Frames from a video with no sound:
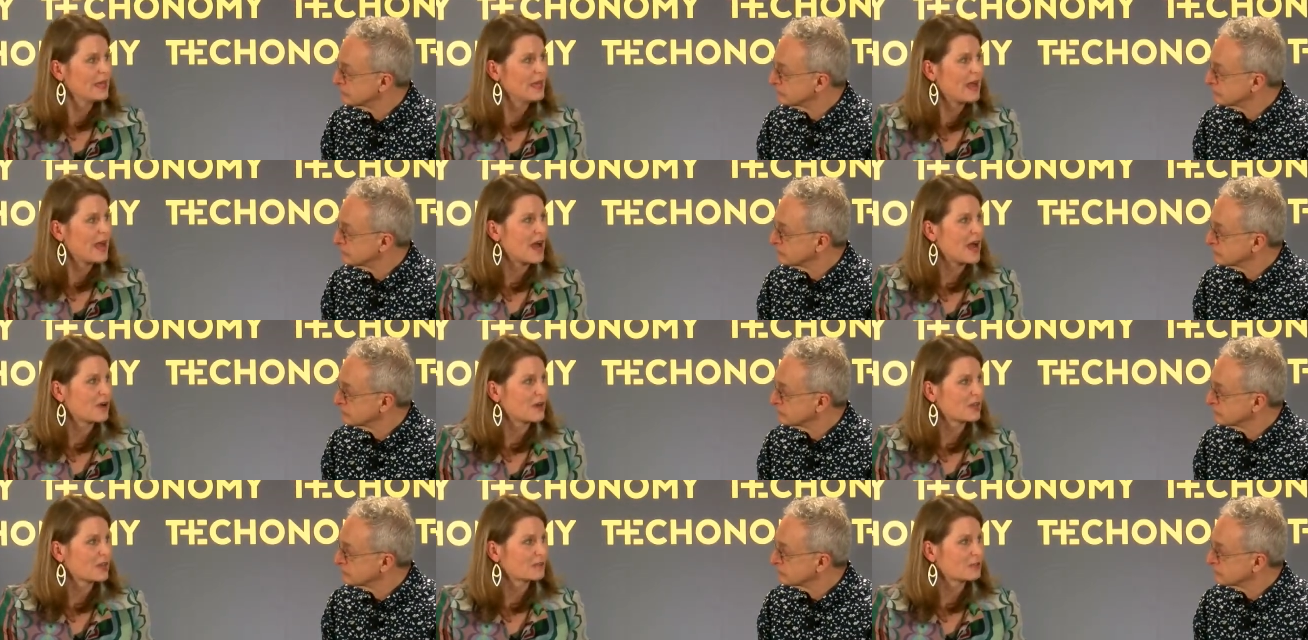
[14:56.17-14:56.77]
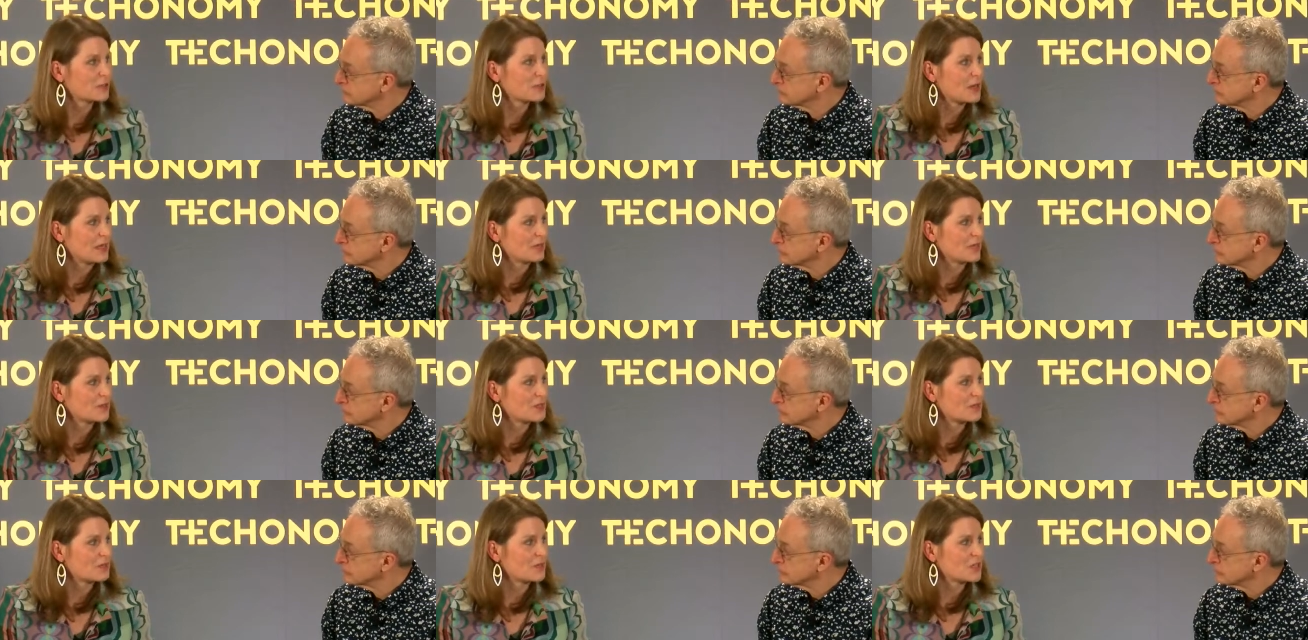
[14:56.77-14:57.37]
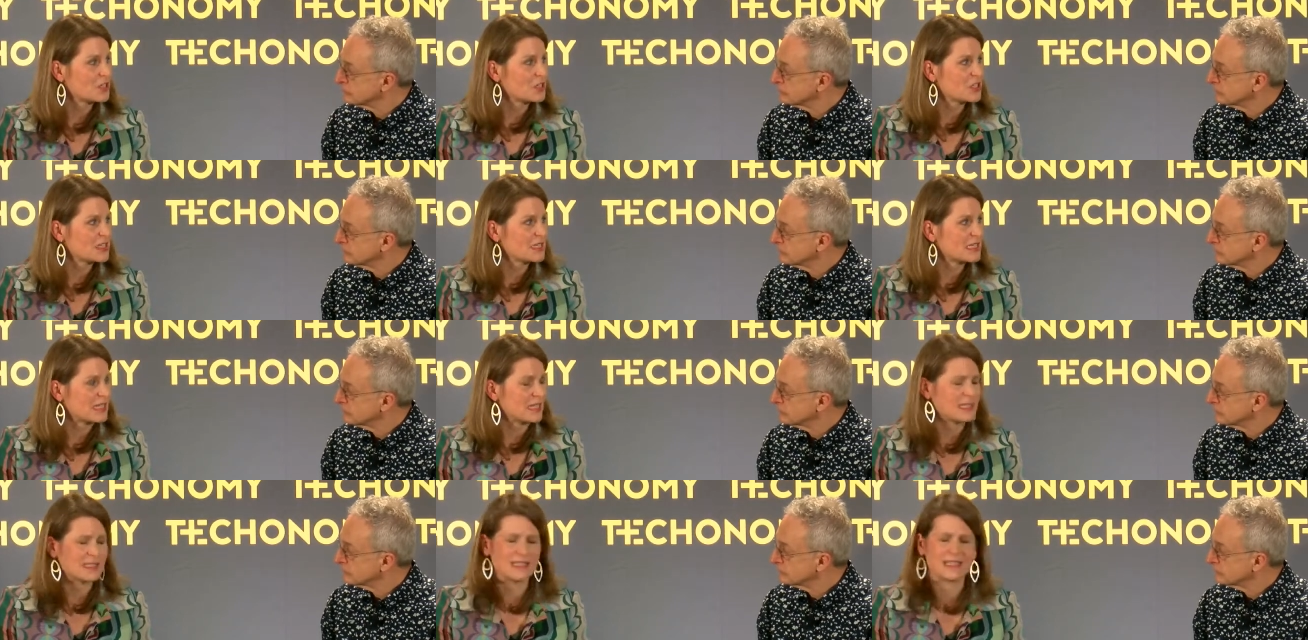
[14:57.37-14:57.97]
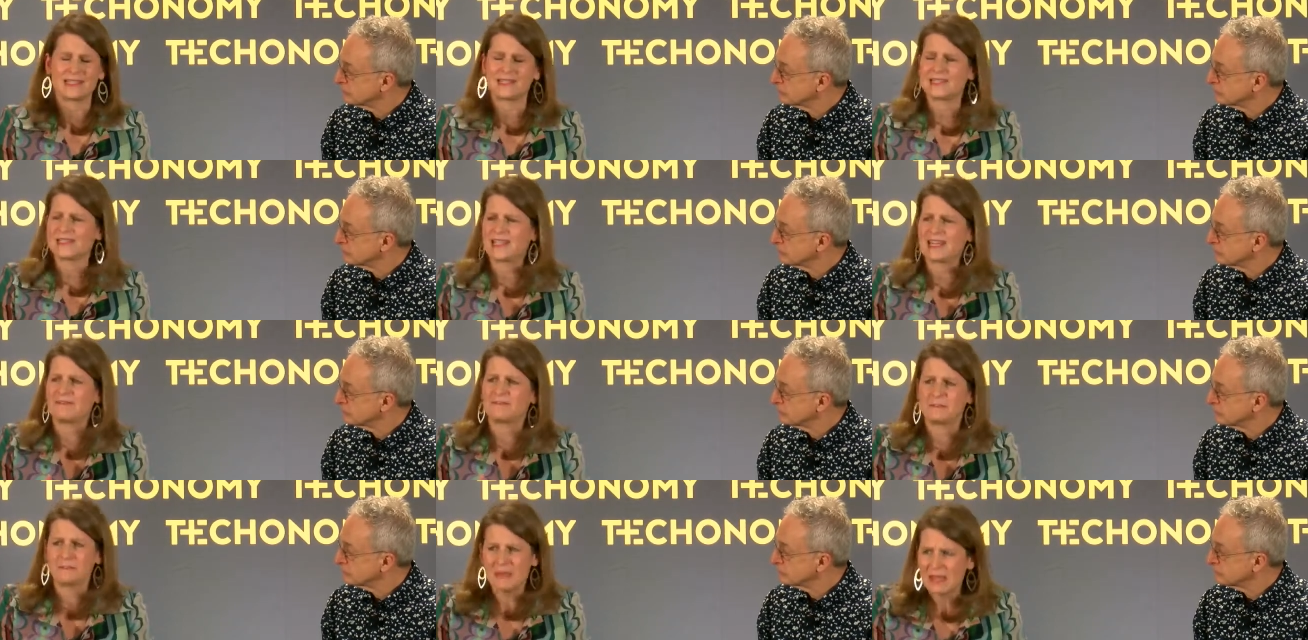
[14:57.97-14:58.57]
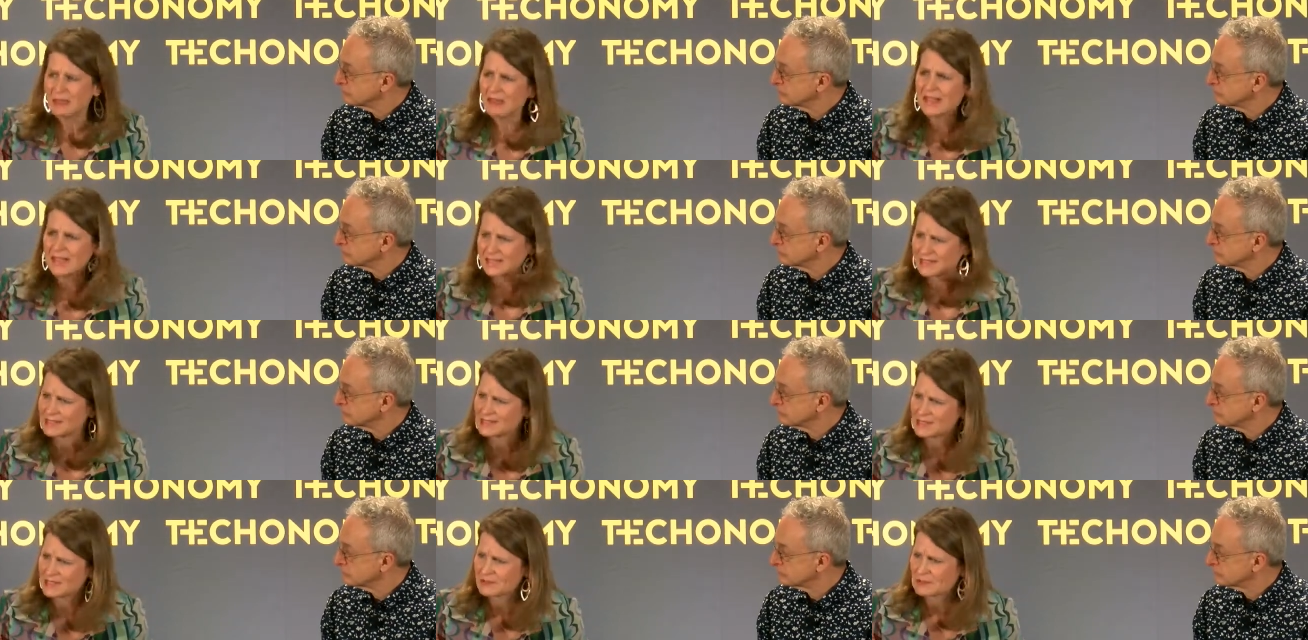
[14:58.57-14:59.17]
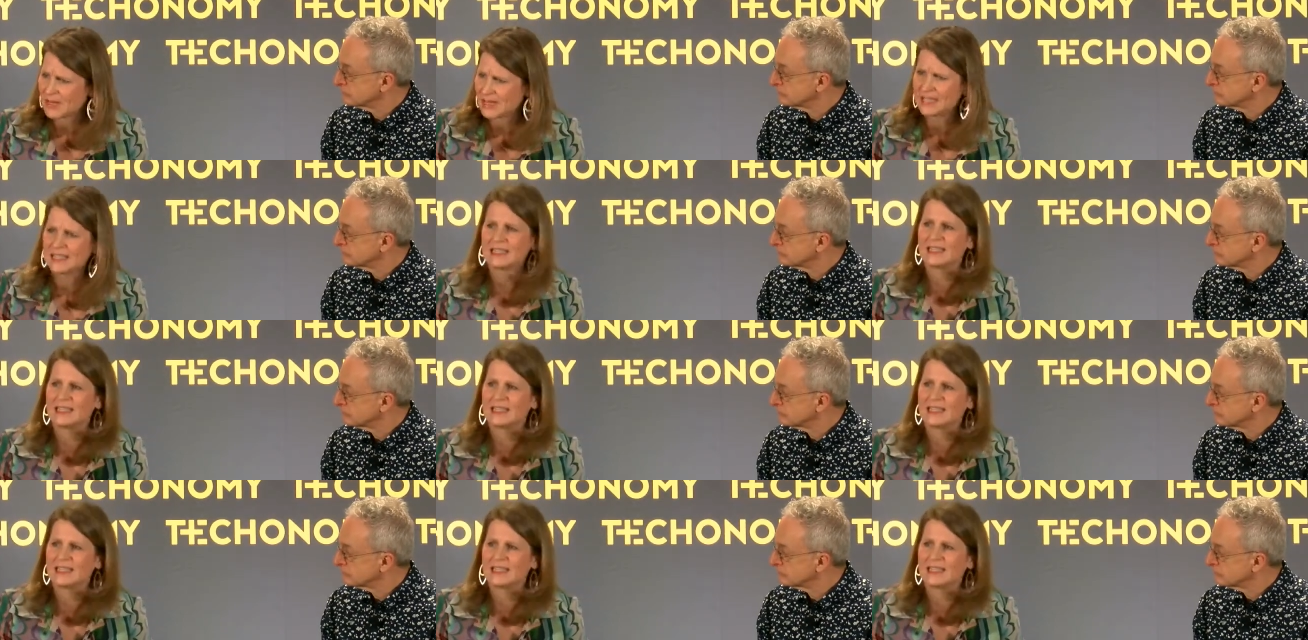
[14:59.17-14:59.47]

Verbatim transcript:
Speaker 1: how to create those efficiencies. And it saved millions, right?